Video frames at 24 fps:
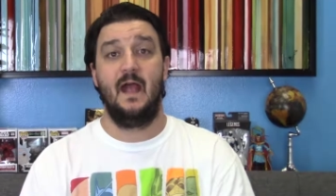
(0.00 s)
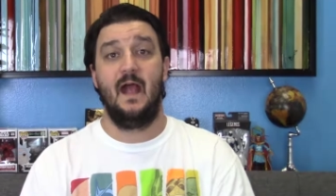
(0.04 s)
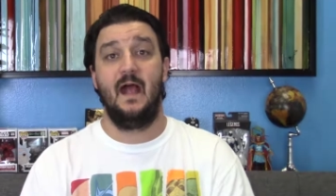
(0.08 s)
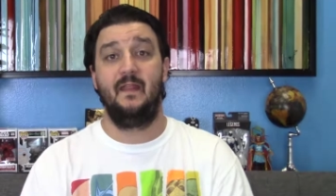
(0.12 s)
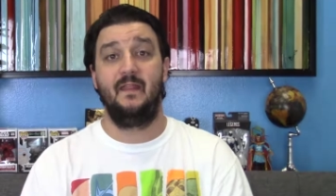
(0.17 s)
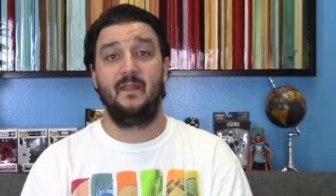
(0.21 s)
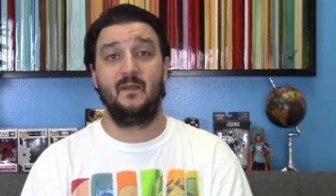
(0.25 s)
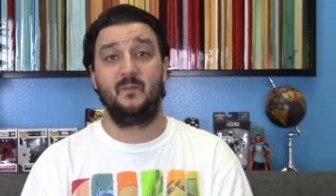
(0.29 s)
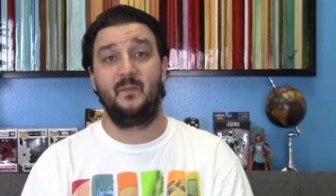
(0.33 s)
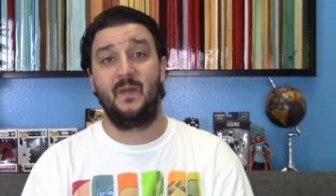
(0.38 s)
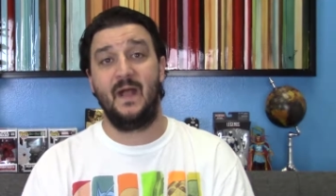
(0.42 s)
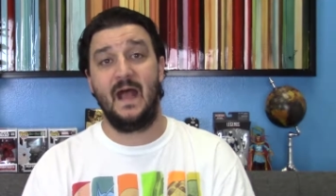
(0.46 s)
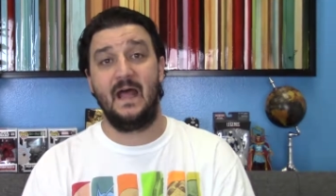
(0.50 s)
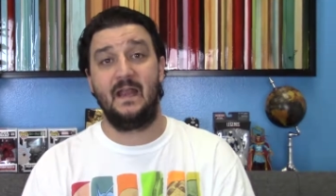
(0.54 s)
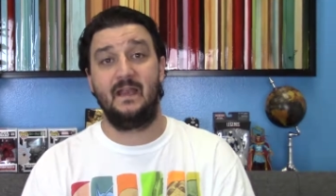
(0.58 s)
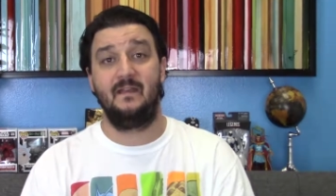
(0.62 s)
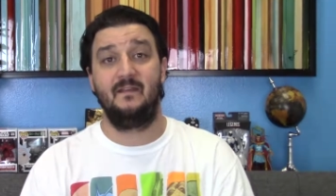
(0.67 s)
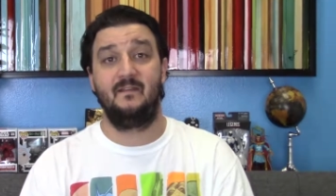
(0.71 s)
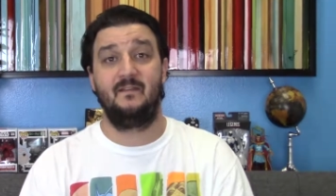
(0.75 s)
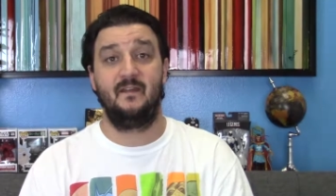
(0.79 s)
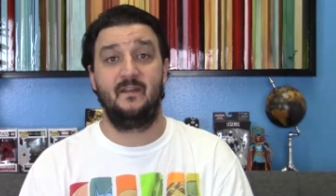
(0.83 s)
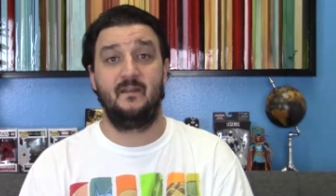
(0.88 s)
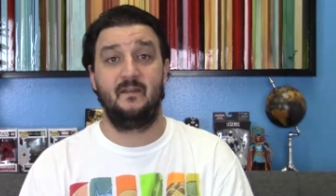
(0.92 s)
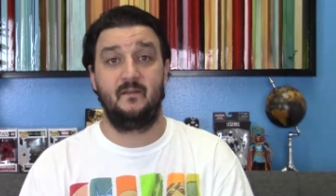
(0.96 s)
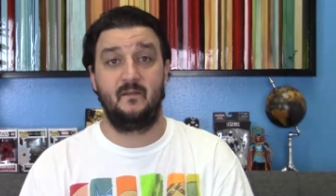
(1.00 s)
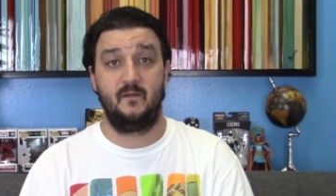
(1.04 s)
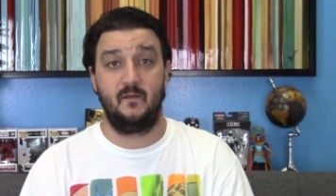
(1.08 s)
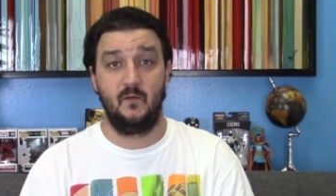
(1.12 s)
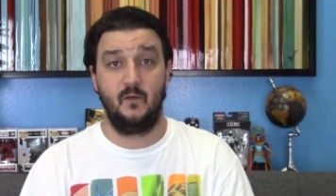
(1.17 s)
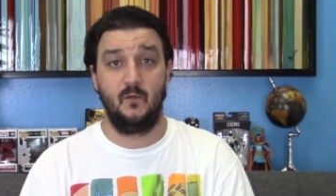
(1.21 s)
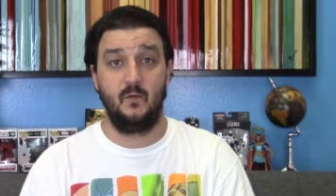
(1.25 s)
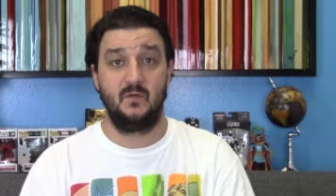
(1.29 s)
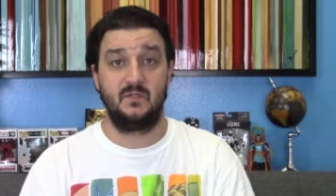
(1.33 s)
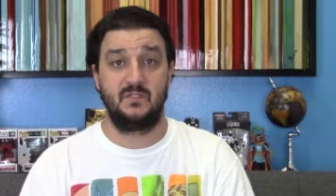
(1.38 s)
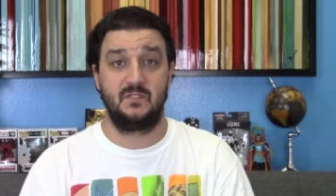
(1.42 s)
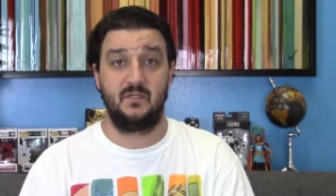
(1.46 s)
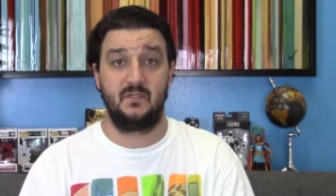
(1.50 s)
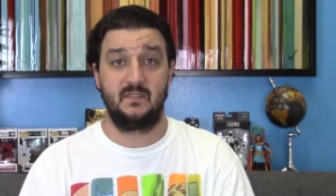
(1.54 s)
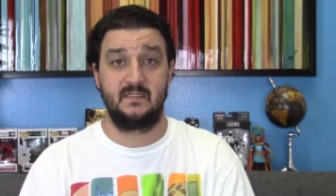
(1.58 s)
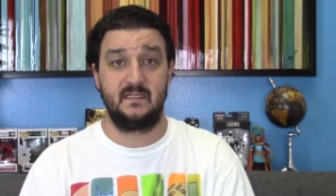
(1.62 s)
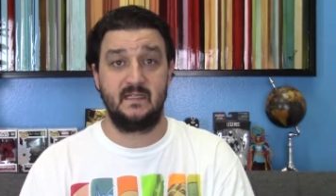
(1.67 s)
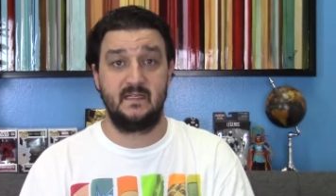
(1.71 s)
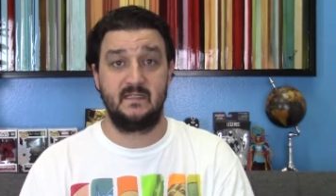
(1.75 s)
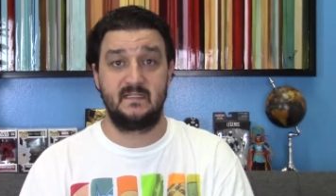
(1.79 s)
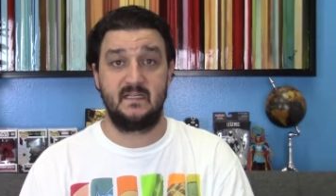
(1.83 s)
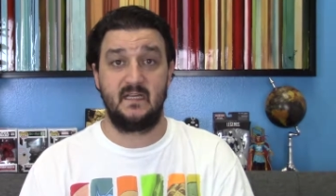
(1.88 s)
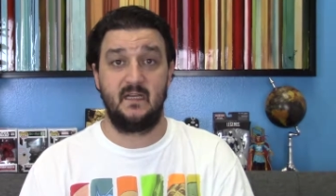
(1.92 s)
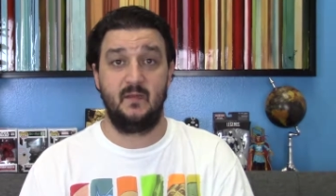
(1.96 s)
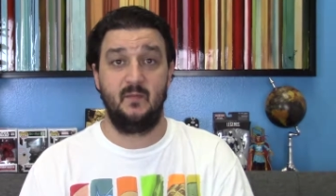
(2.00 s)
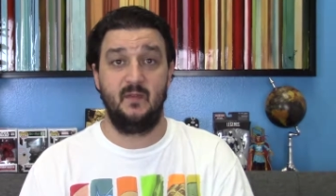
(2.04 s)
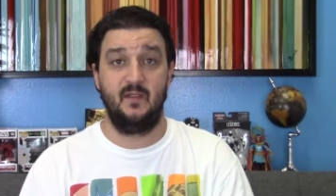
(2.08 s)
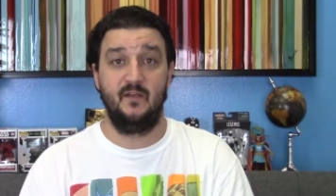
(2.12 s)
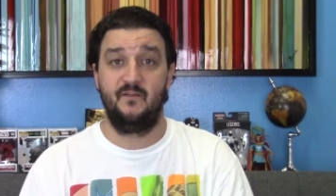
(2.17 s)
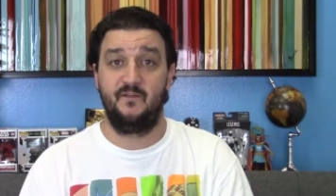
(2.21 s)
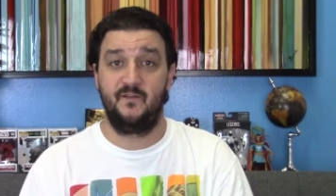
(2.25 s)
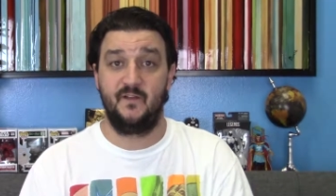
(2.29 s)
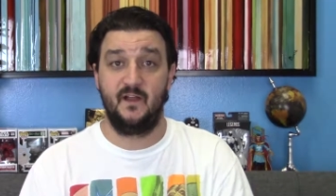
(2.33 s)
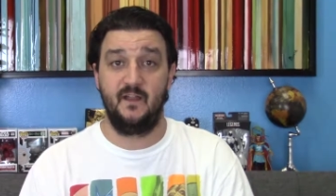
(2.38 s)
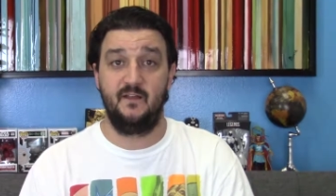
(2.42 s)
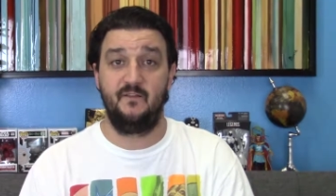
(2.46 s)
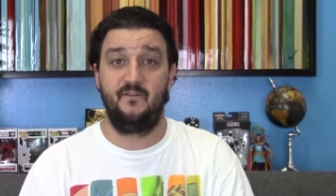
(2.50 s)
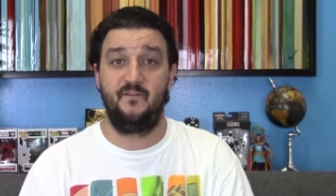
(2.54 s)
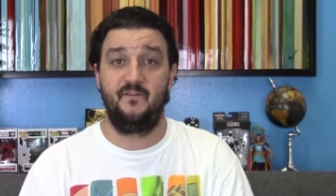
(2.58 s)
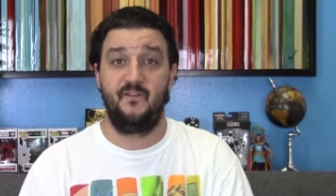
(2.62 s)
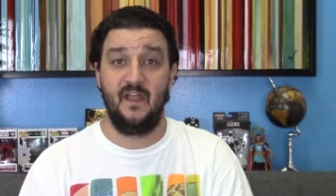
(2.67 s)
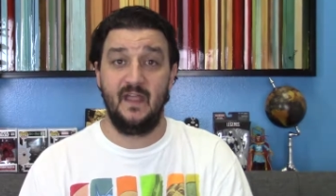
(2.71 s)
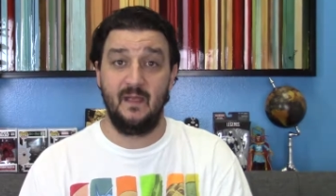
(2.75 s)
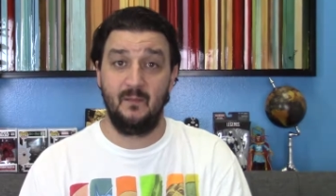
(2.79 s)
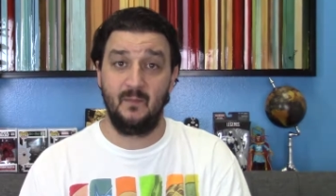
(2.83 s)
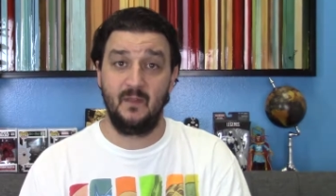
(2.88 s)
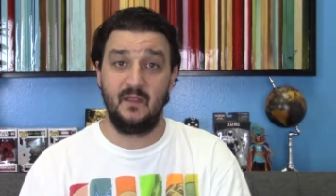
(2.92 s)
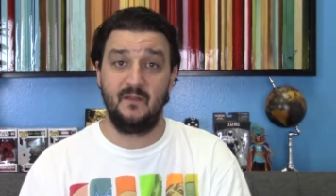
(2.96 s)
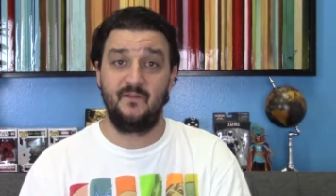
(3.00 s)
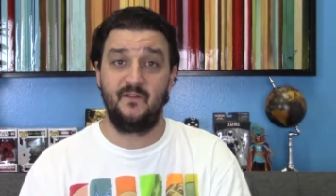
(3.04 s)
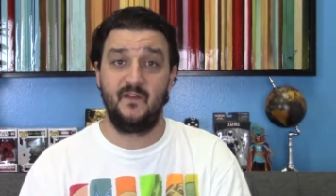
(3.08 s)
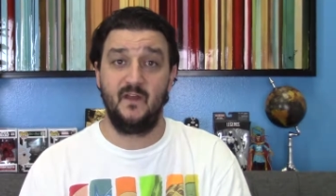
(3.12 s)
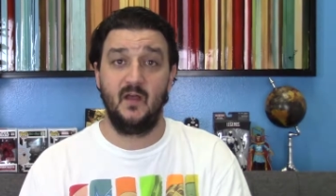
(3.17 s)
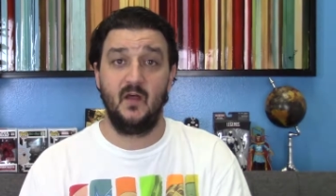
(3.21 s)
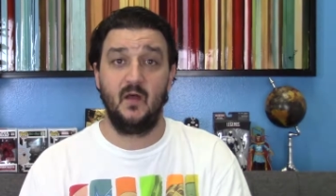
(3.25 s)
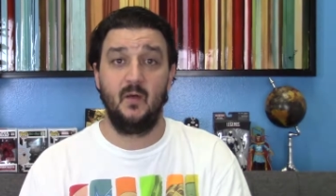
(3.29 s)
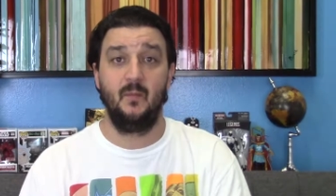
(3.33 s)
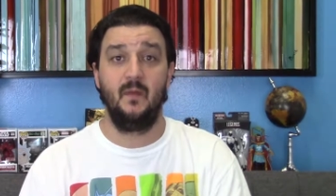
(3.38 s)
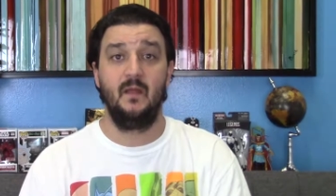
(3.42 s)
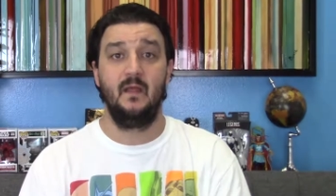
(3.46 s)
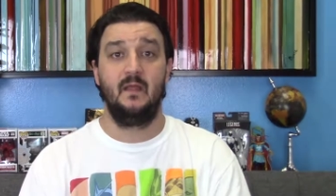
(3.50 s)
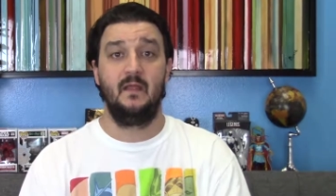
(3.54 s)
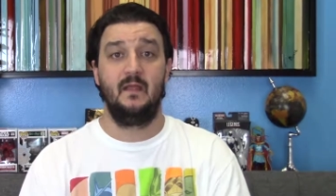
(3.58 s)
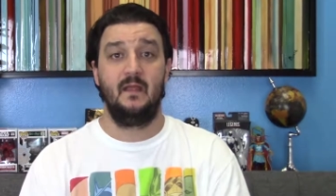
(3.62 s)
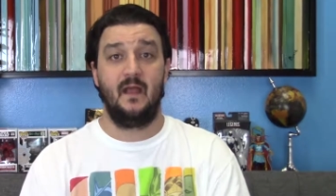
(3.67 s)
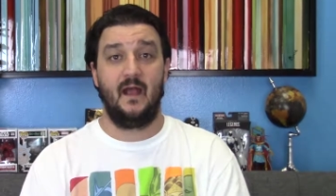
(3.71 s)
And then Paddington 2, which looks like it's going to be a fun family film.